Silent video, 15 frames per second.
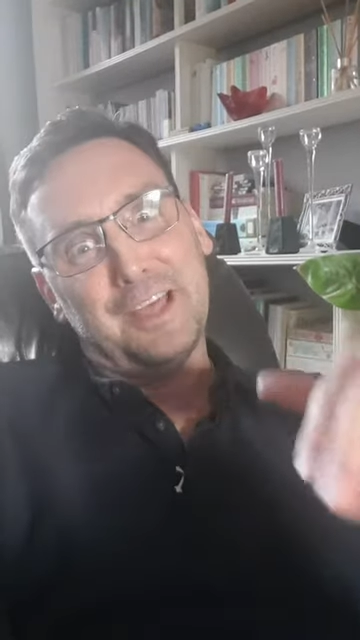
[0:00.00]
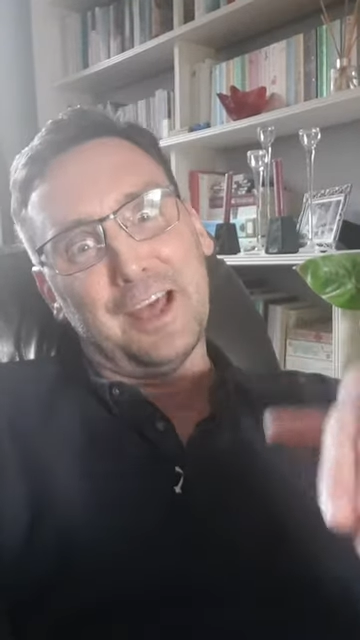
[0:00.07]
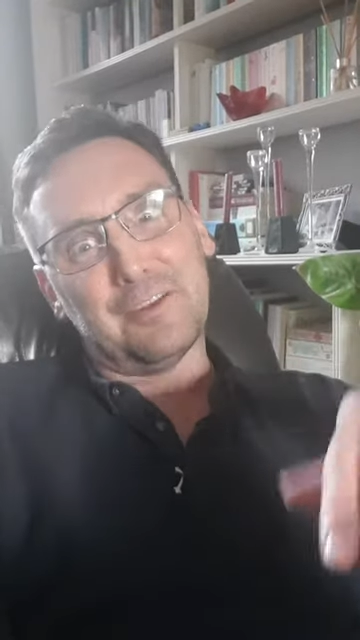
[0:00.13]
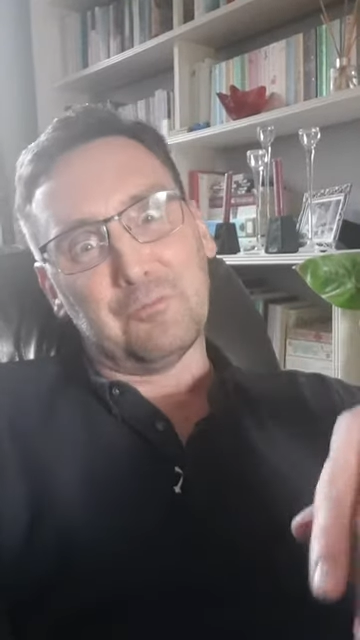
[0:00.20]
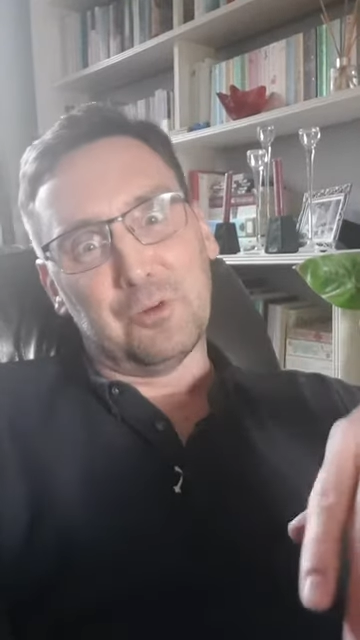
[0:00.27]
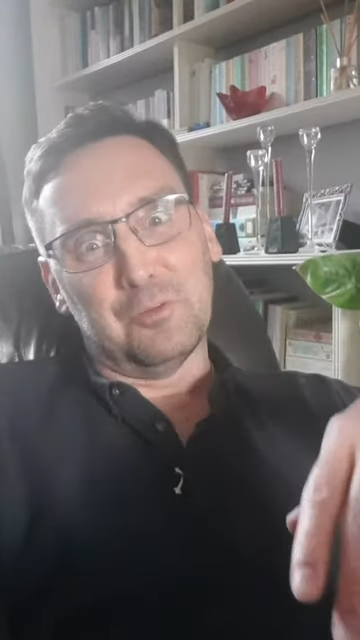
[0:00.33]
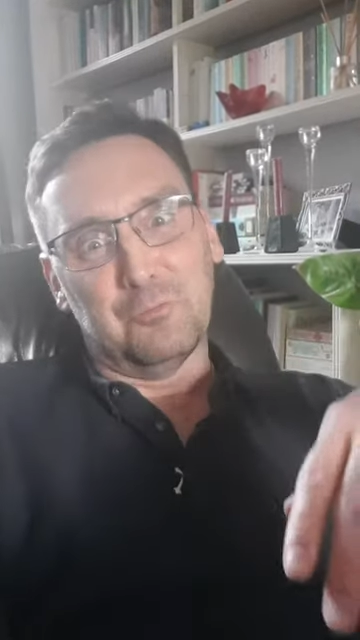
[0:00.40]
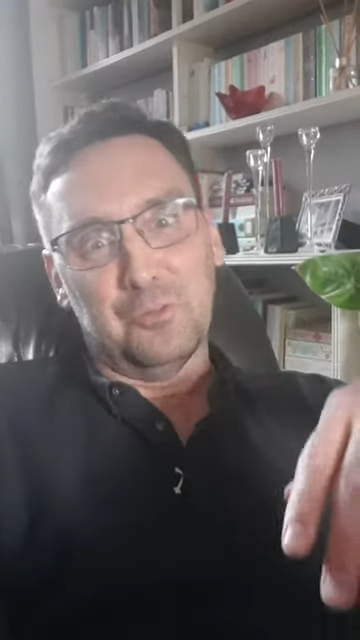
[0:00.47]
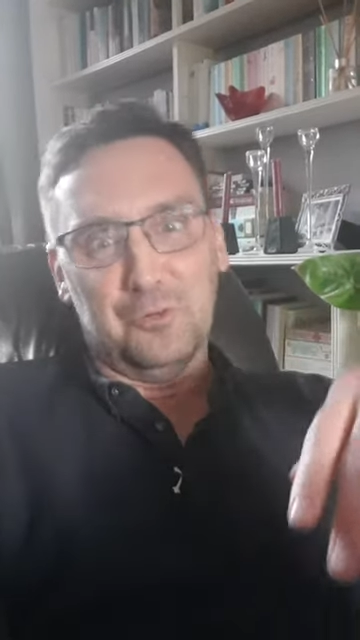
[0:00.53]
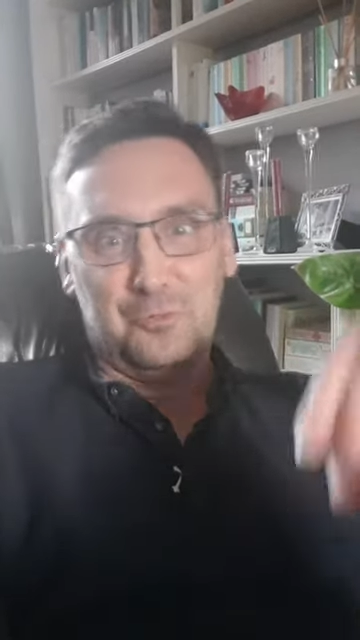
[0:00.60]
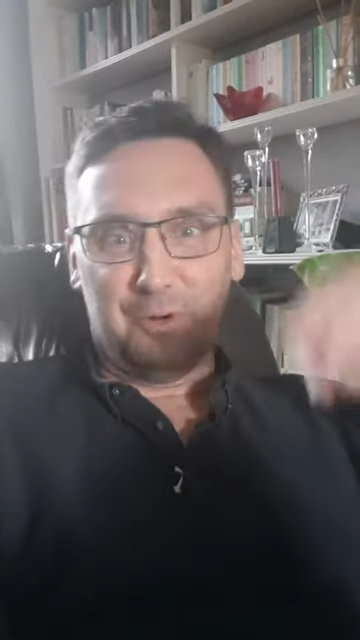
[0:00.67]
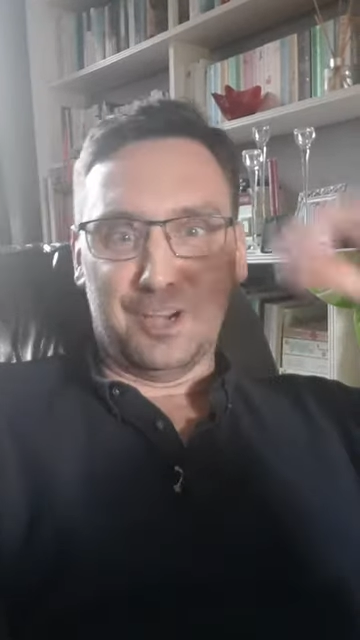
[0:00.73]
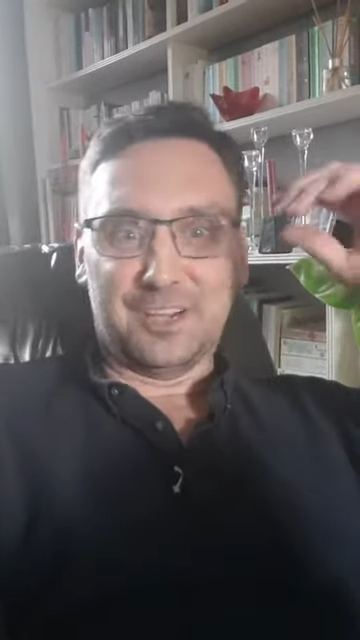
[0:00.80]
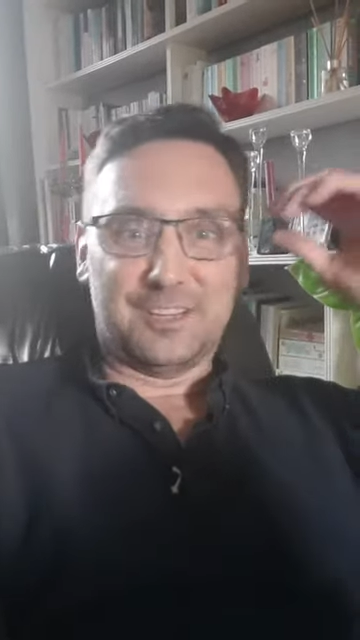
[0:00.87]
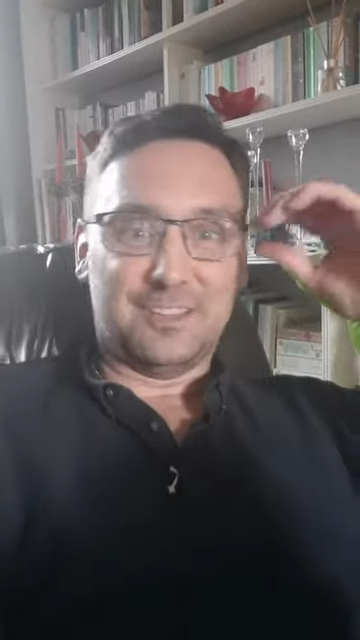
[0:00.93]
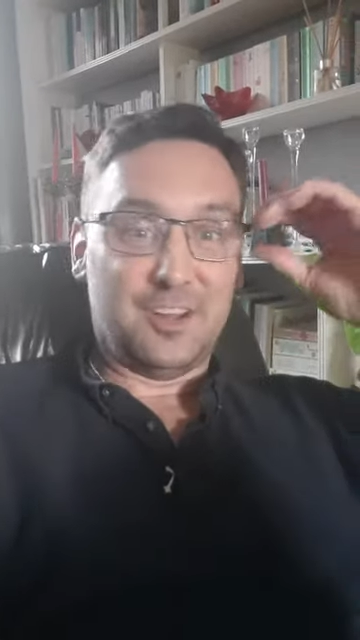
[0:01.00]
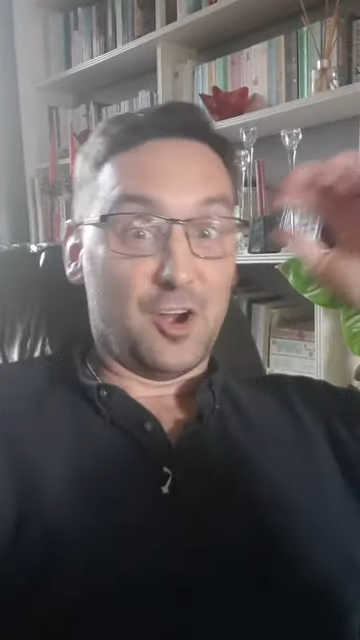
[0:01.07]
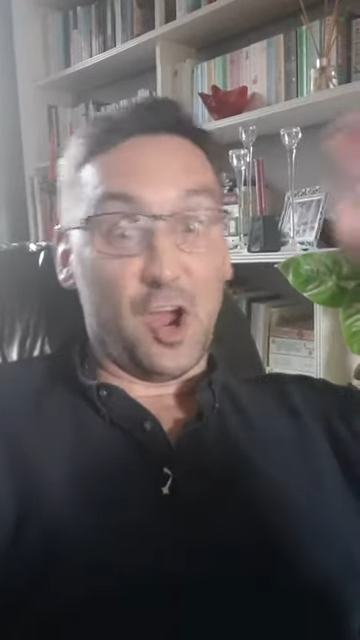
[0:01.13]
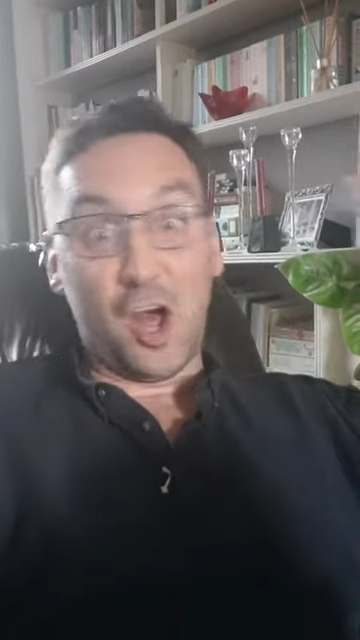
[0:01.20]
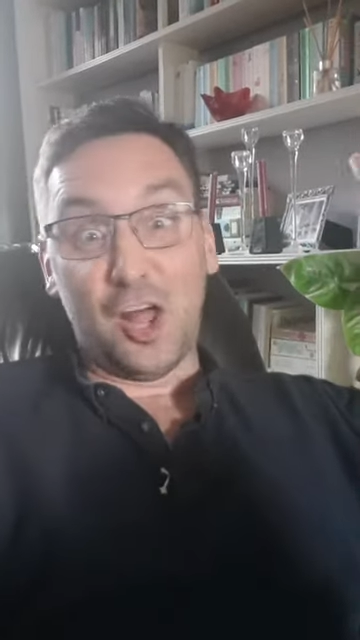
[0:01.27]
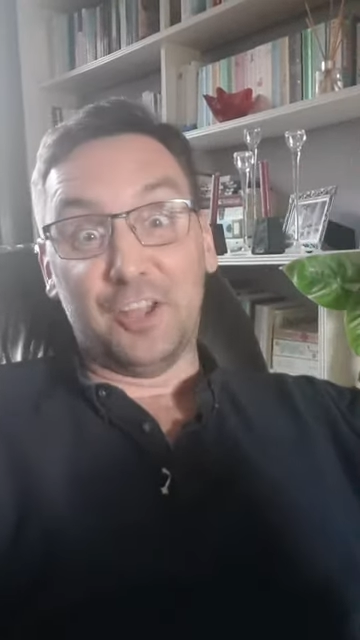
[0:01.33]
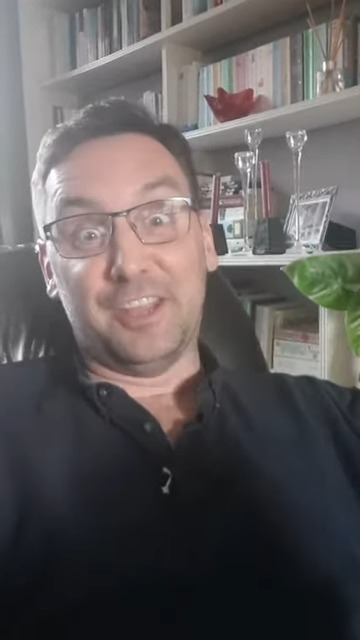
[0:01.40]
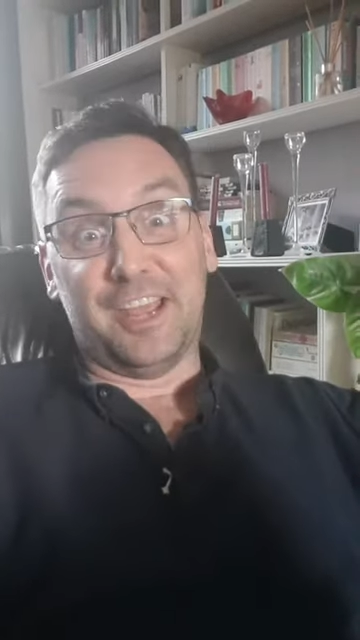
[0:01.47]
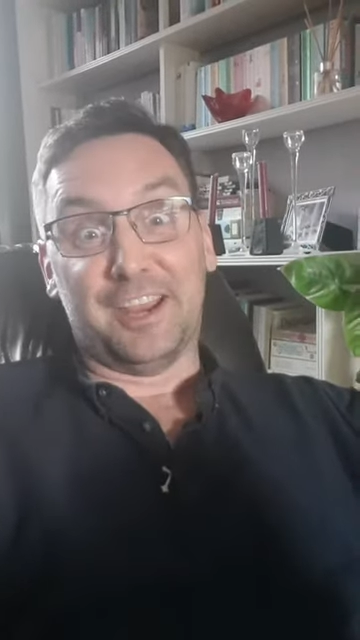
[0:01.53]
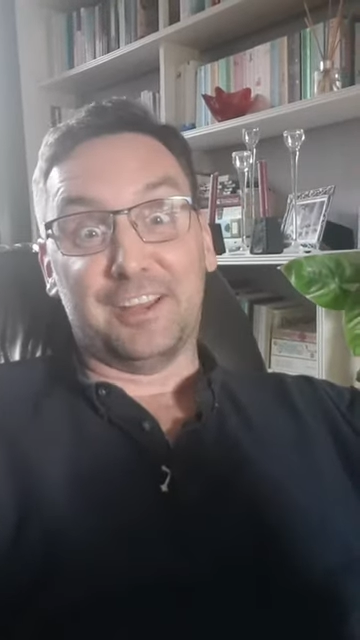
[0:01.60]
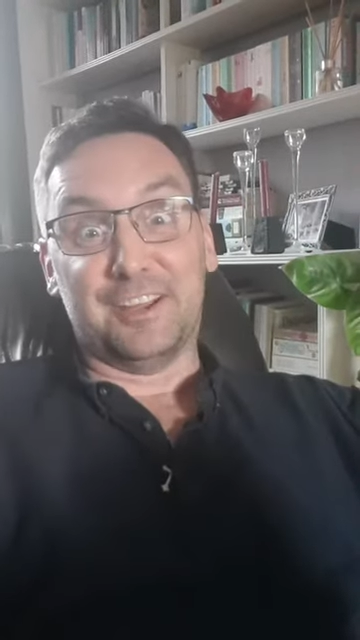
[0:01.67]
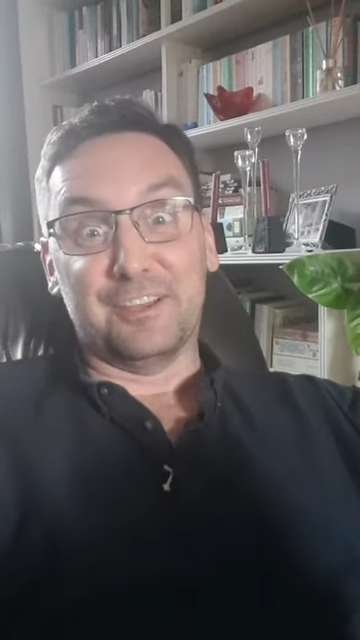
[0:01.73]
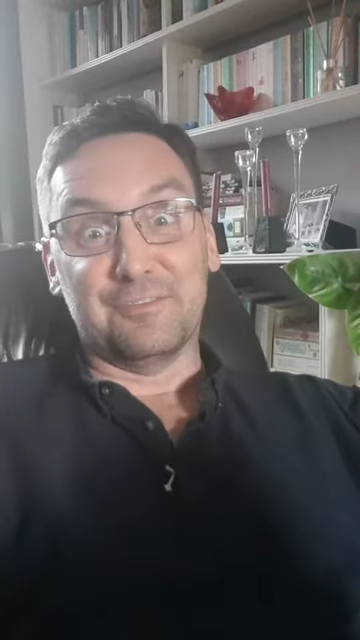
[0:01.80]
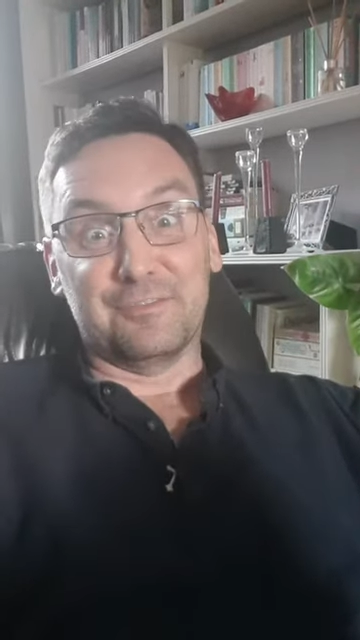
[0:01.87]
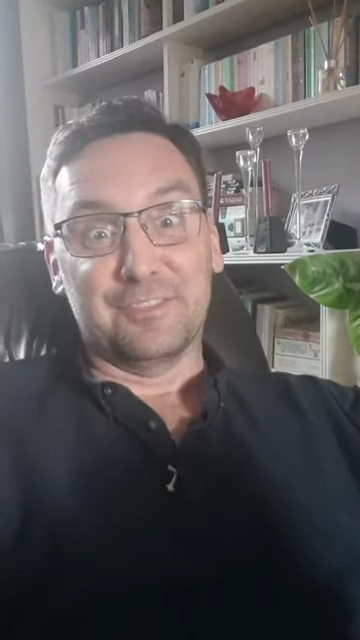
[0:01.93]
That one will work. They're all
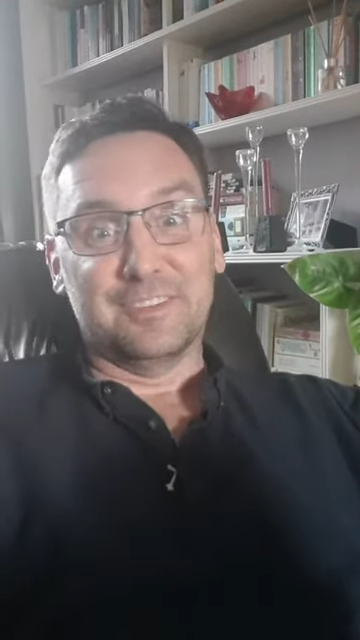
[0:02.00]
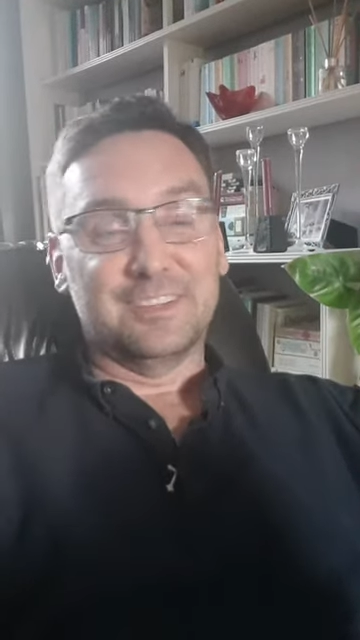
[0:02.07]
negative.